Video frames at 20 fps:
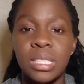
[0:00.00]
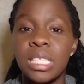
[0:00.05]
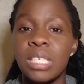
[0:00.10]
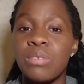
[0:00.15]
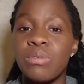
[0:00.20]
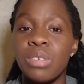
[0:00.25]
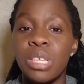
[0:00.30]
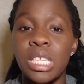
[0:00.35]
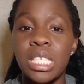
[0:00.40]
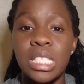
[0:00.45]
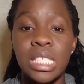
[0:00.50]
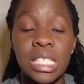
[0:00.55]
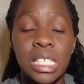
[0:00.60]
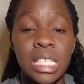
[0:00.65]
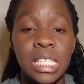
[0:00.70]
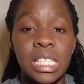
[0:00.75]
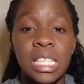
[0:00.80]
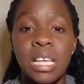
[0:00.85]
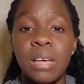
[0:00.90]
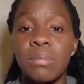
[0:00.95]
They really
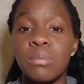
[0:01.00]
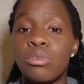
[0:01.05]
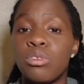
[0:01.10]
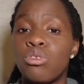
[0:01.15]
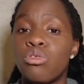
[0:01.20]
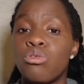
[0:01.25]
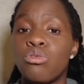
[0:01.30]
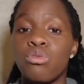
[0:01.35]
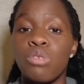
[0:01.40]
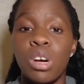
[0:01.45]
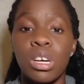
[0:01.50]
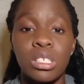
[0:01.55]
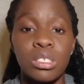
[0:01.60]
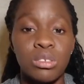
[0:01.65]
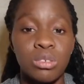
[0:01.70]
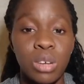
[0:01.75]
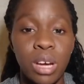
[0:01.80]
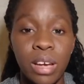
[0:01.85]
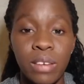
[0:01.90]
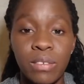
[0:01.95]
need them.
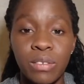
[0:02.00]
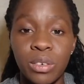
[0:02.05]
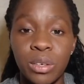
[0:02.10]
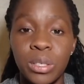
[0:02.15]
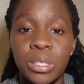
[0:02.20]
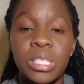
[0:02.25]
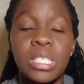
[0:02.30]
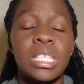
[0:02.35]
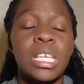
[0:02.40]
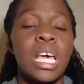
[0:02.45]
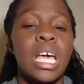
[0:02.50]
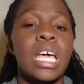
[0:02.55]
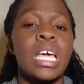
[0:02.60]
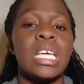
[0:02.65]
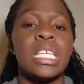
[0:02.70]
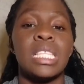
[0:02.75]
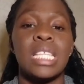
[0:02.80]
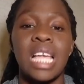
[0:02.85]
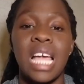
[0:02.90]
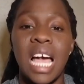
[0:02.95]
Truck drivers,
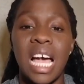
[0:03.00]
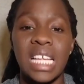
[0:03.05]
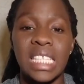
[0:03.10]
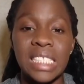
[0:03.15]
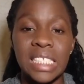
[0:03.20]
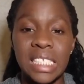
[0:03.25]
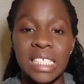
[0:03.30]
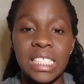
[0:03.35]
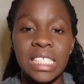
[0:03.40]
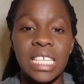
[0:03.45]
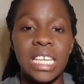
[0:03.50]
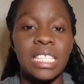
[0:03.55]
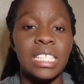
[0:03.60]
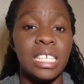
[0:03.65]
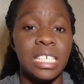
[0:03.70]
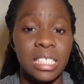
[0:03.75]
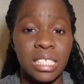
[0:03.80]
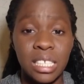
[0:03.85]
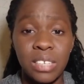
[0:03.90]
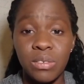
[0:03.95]
they are needed,
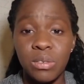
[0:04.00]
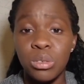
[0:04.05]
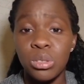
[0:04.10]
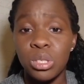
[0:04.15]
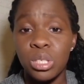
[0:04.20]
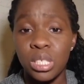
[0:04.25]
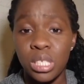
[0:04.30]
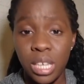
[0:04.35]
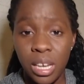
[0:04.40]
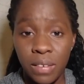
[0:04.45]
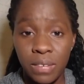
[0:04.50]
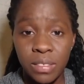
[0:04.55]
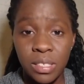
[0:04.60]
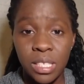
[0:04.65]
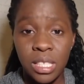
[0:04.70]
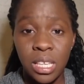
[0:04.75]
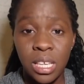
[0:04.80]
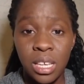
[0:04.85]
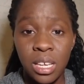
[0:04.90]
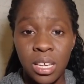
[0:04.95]
and even
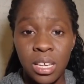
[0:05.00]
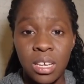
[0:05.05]
chefs.